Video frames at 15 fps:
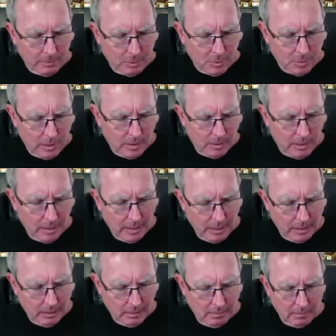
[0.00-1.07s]
I'm trying to
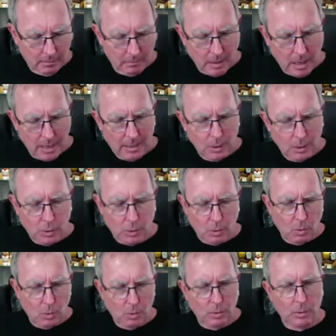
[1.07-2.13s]
think, nine years
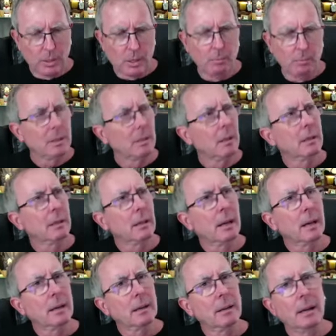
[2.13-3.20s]
old or something like
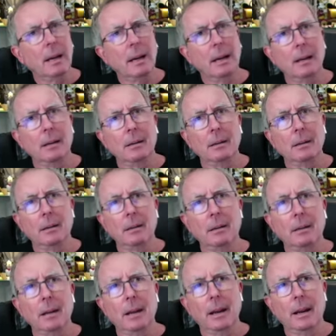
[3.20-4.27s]
that. And
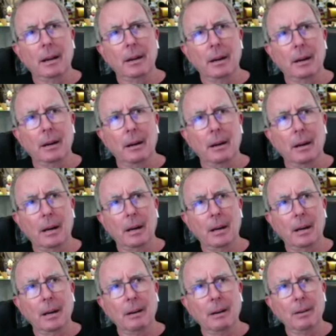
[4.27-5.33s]
and
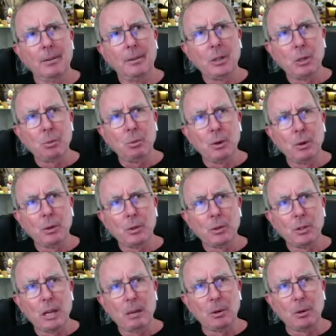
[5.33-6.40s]
it was just one of
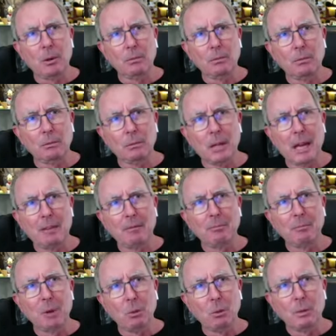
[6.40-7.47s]
those seminal life
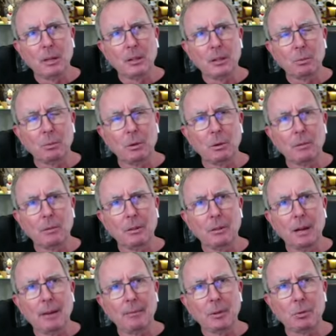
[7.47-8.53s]
moments where
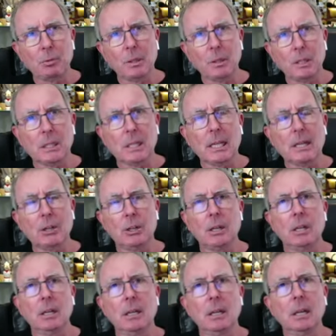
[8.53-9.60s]
you have this
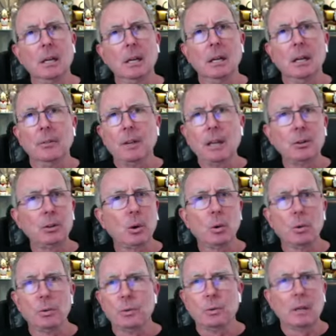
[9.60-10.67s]
realization. And they
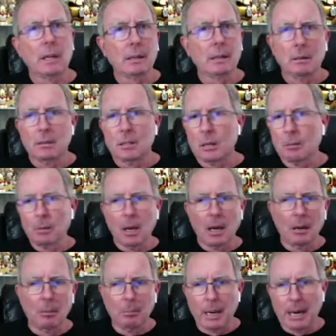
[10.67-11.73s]
told like some
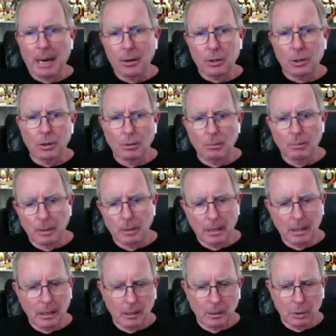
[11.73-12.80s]
kind of banter
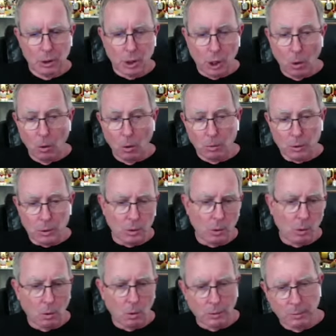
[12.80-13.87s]
and joke was right.
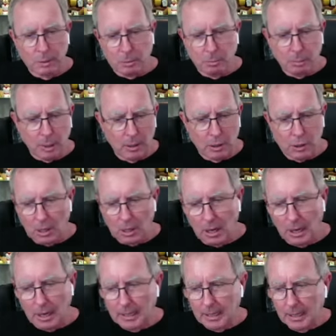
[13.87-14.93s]
told with the
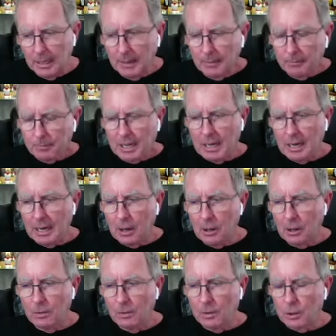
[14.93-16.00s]
punchline, and I
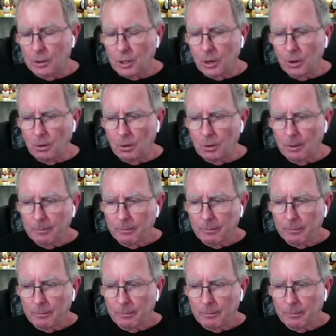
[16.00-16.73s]
heard the joke.